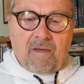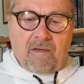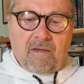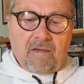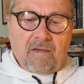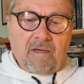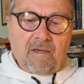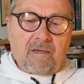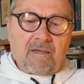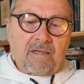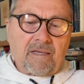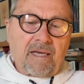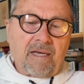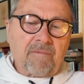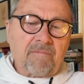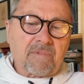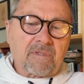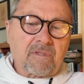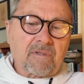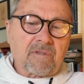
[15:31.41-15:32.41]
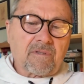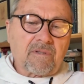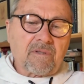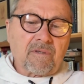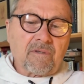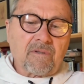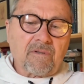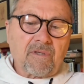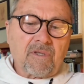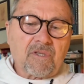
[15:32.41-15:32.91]
He claimed to
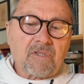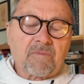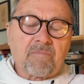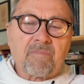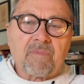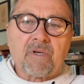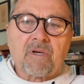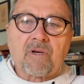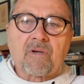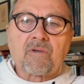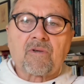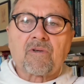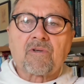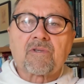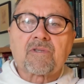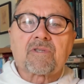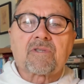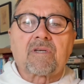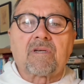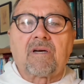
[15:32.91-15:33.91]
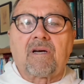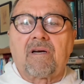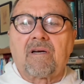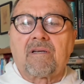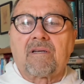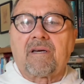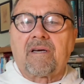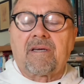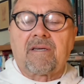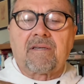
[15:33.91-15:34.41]
do these miracles
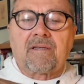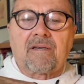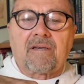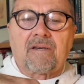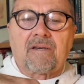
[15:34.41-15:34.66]
like